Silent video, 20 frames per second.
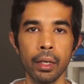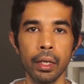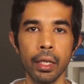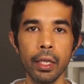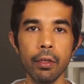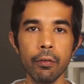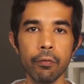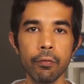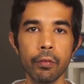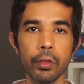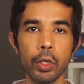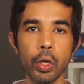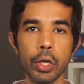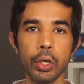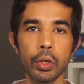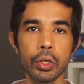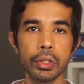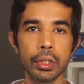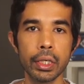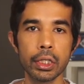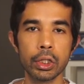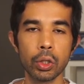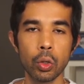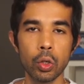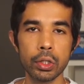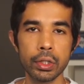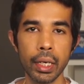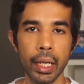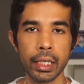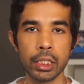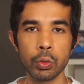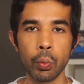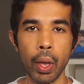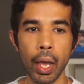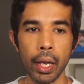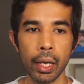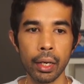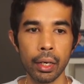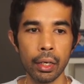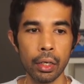If you're using tools like
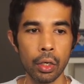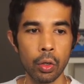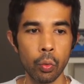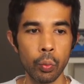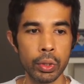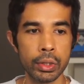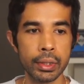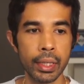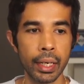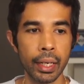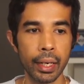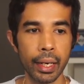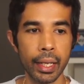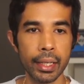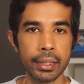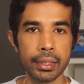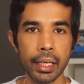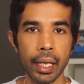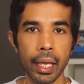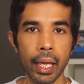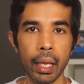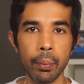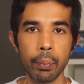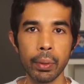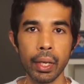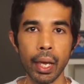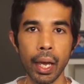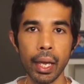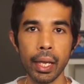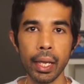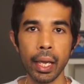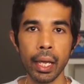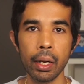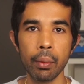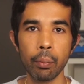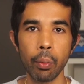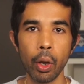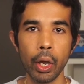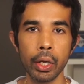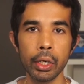Swagger, which generates API
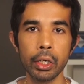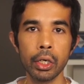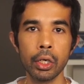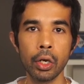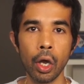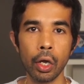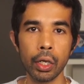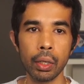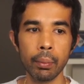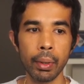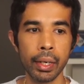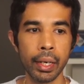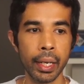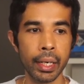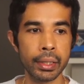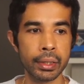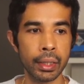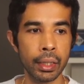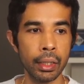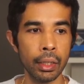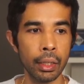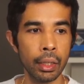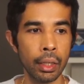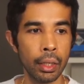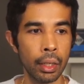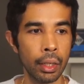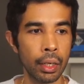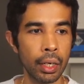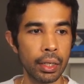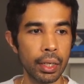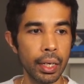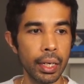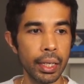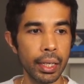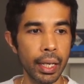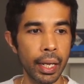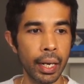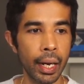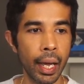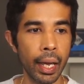endpoint documentation,
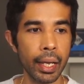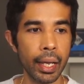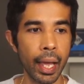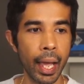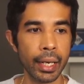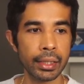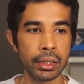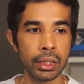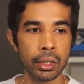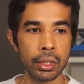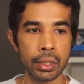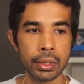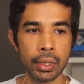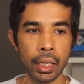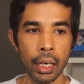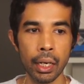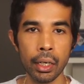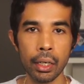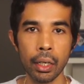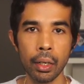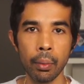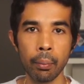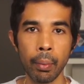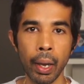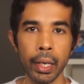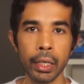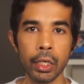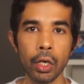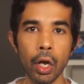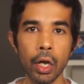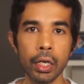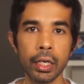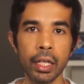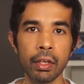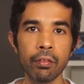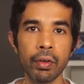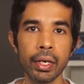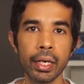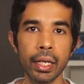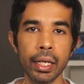returning an IActionResult might not
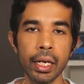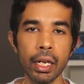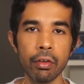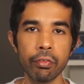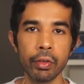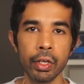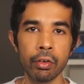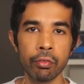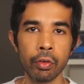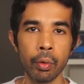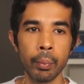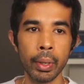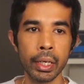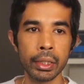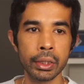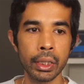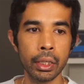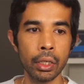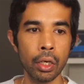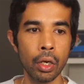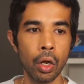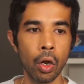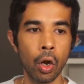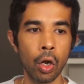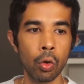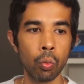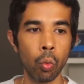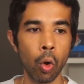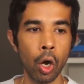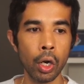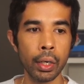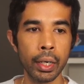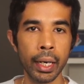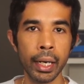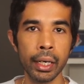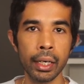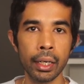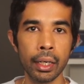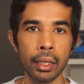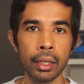give it enough information on what
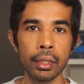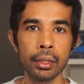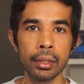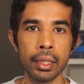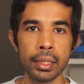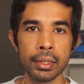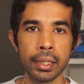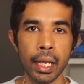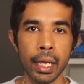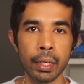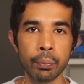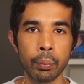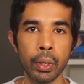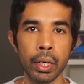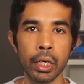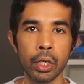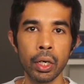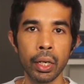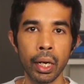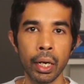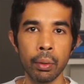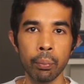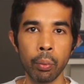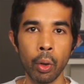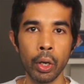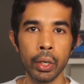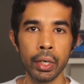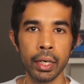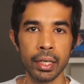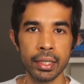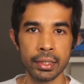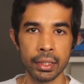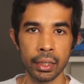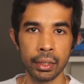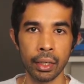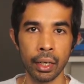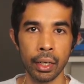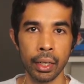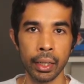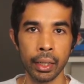data this particular endpoint is
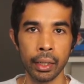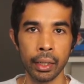returning.